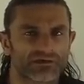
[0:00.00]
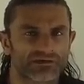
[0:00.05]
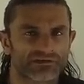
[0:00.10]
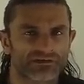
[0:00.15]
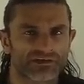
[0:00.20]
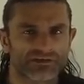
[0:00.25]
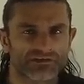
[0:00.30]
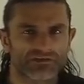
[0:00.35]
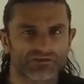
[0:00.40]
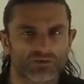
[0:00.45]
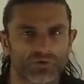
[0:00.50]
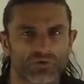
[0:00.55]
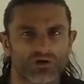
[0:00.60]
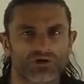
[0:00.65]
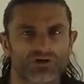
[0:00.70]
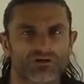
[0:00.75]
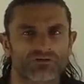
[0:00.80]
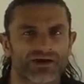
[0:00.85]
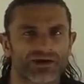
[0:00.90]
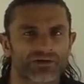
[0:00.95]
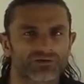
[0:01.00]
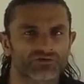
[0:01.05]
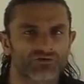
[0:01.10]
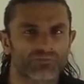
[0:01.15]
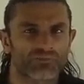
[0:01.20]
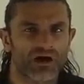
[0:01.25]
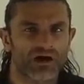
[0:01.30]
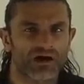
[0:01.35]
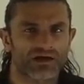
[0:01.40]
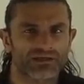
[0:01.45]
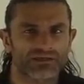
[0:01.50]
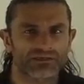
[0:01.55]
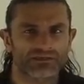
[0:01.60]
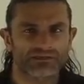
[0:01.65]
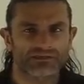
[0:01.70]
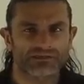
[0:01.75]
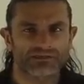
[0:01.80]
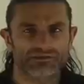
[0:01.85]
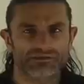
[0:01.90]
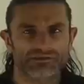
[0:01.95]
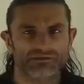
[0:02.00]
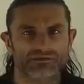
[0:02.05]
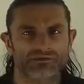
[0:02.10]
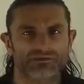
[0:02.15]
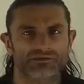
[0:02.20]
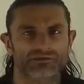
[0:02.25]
as they swirl around your minds